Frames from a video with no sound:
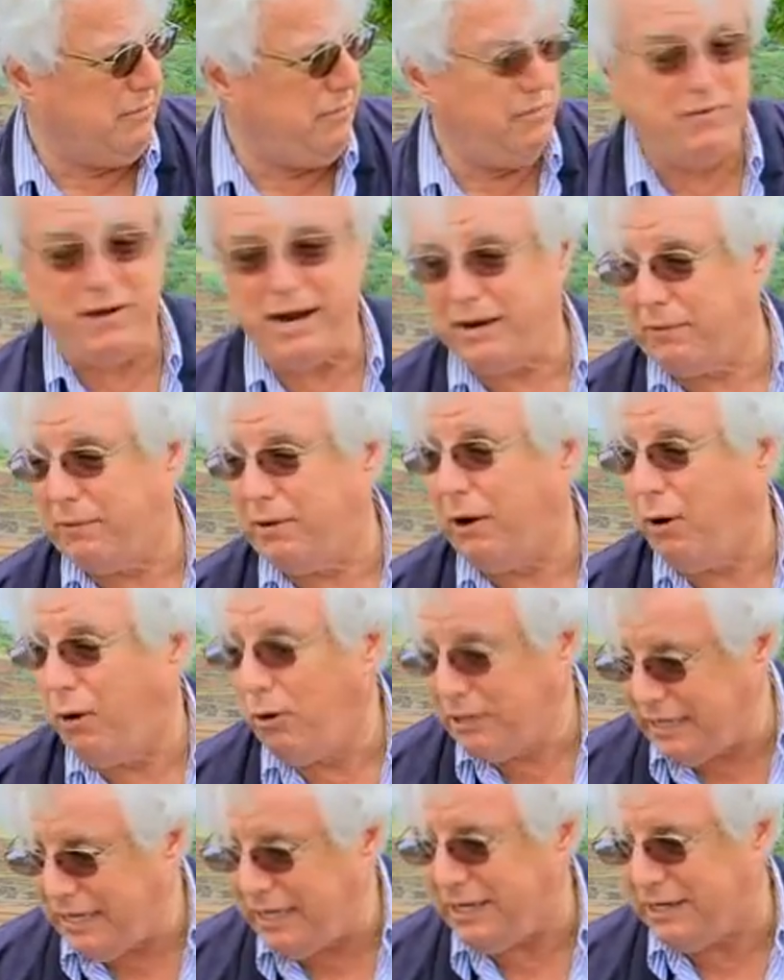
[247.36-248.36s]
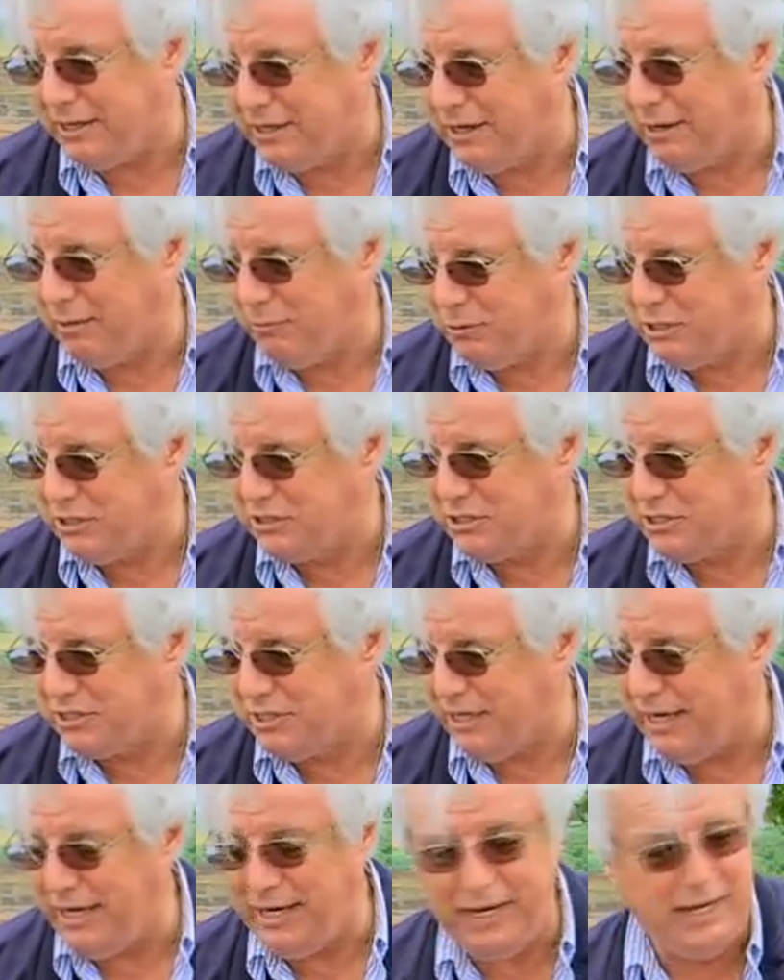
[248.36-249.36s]
pharaonic, I would
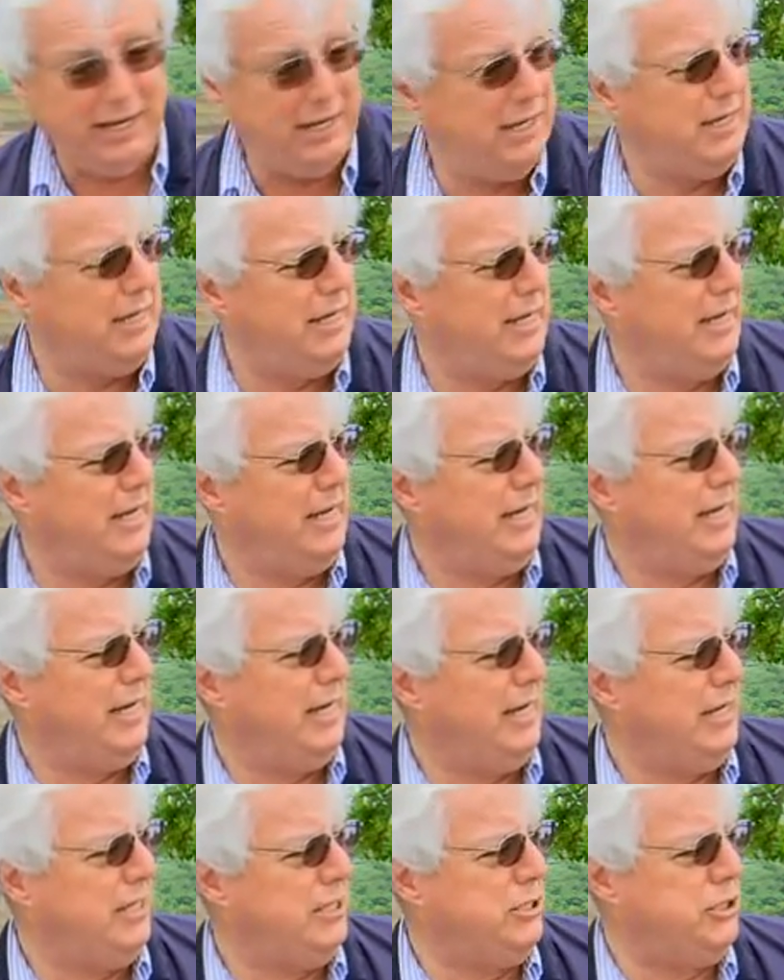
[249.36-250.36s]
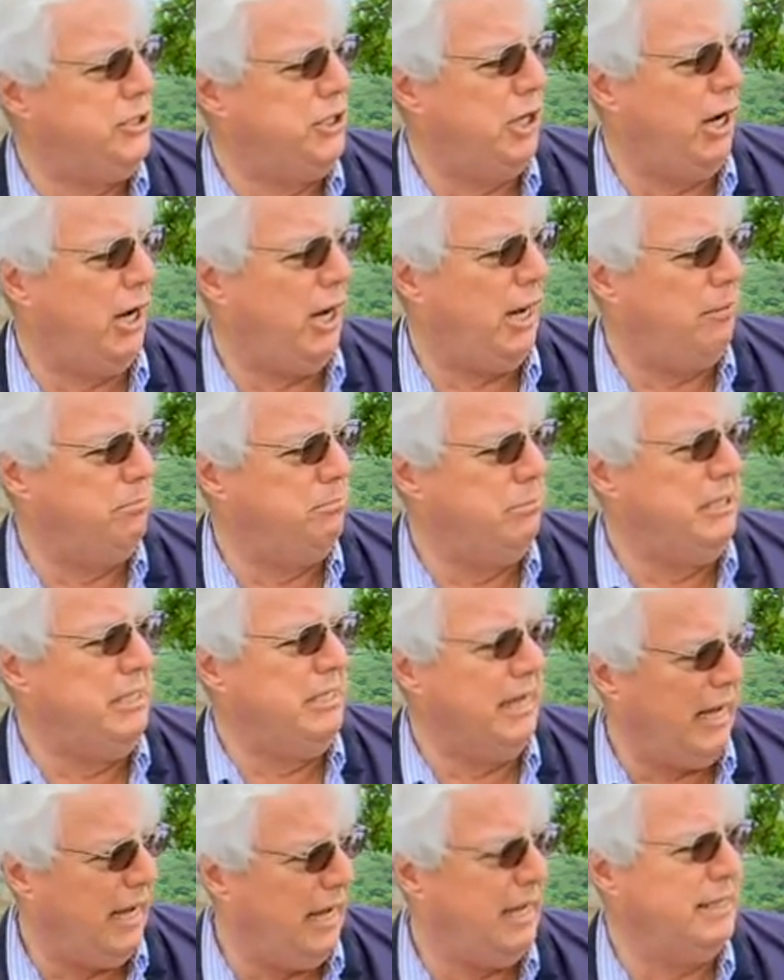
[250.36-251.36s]
say, job
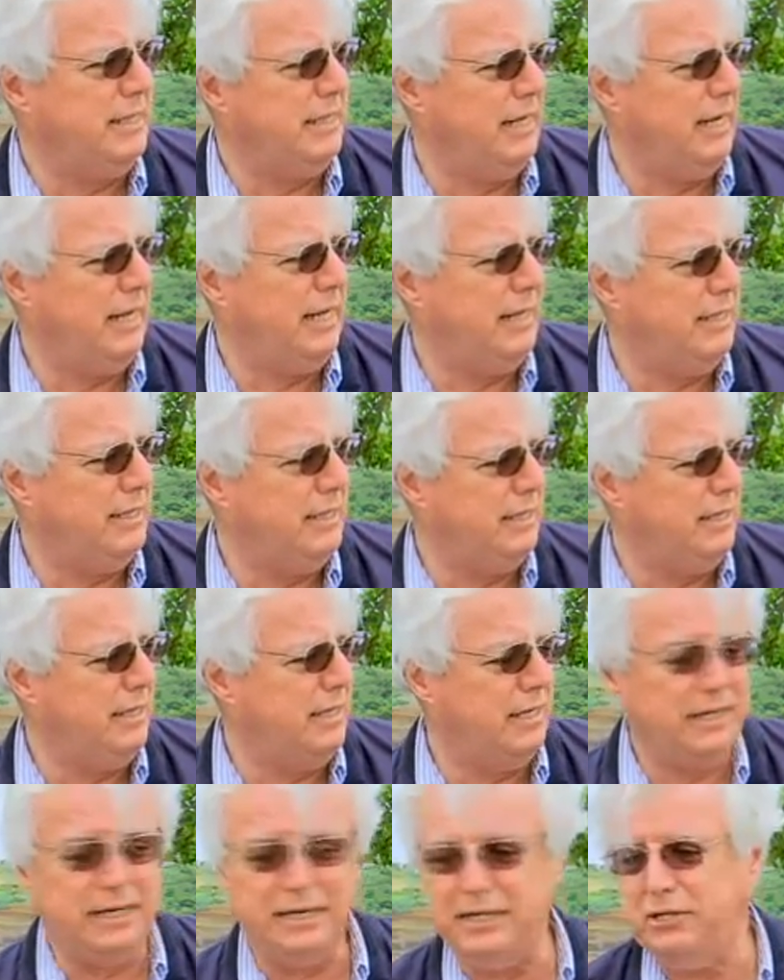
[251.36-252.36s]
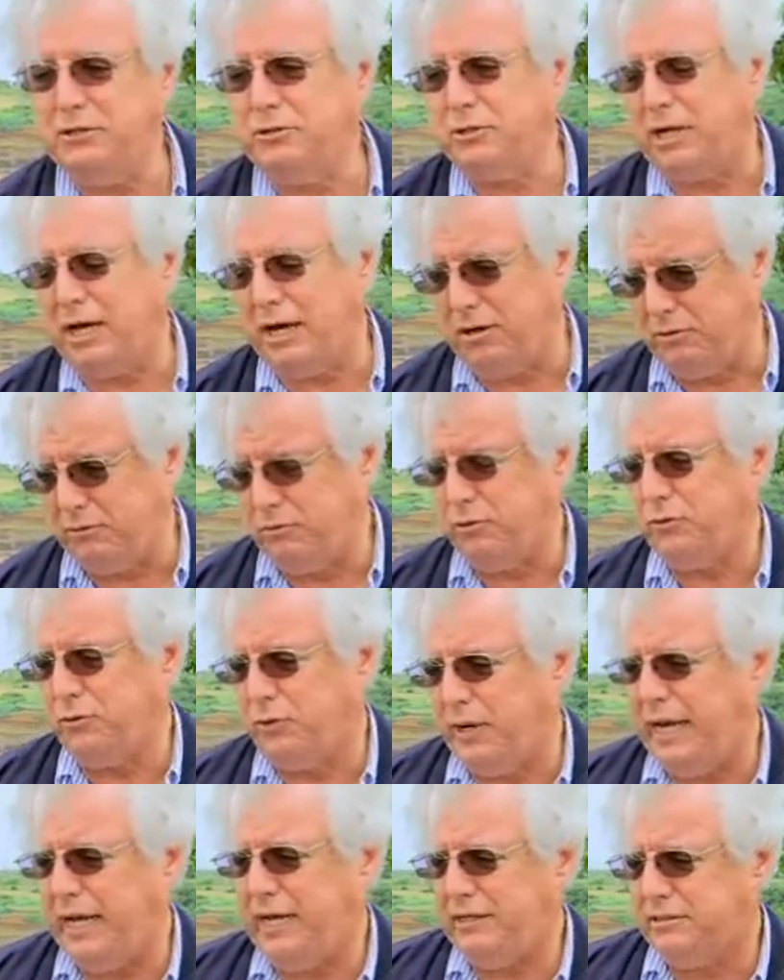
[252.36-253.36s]
done and
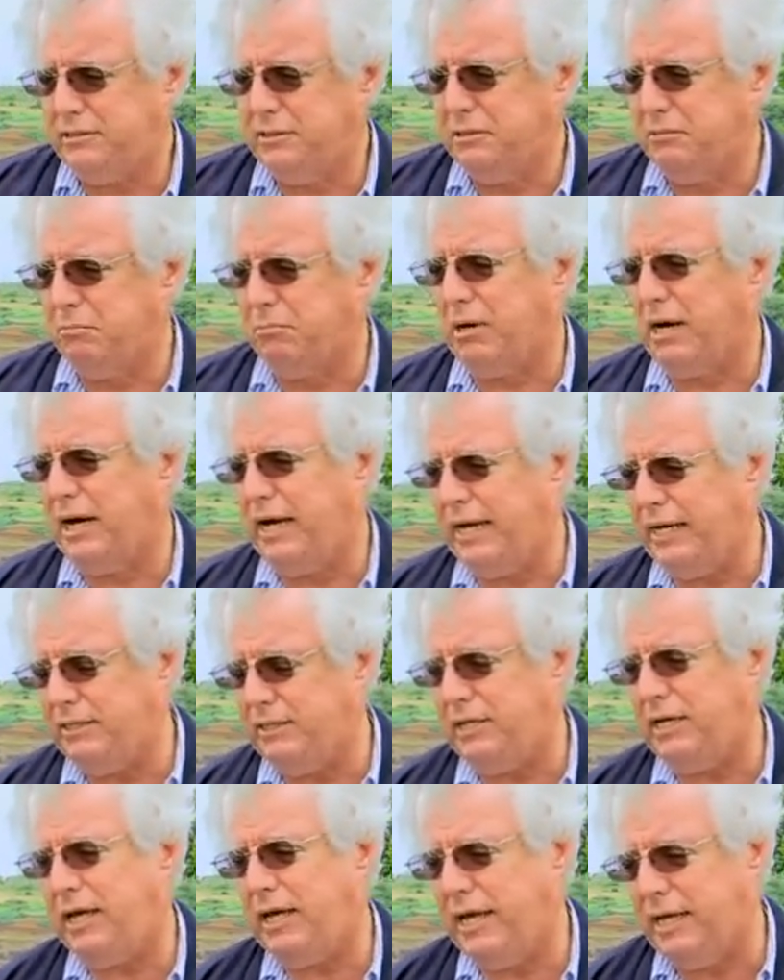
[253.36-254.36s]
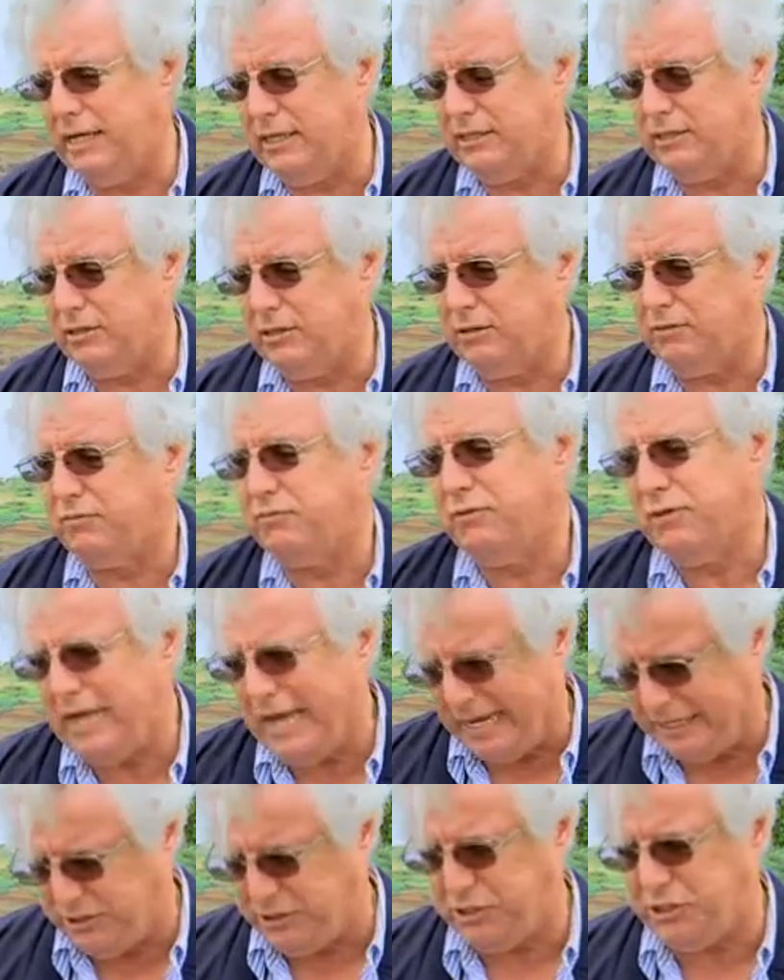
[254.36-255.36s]
inaugurated by the end of
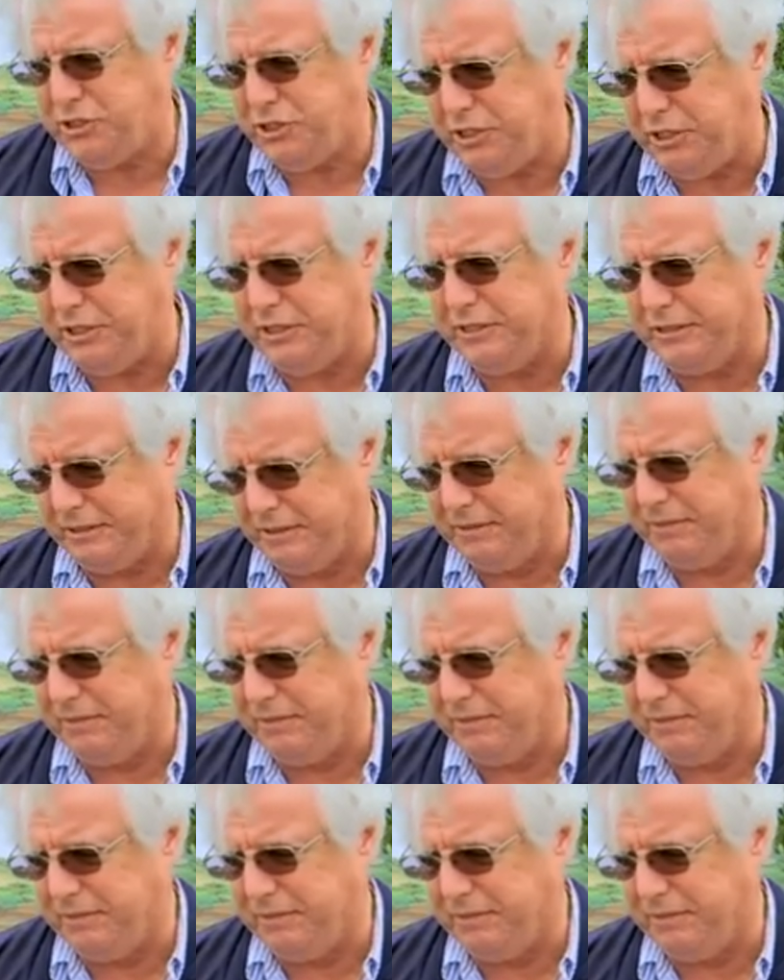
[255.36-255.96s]
next year.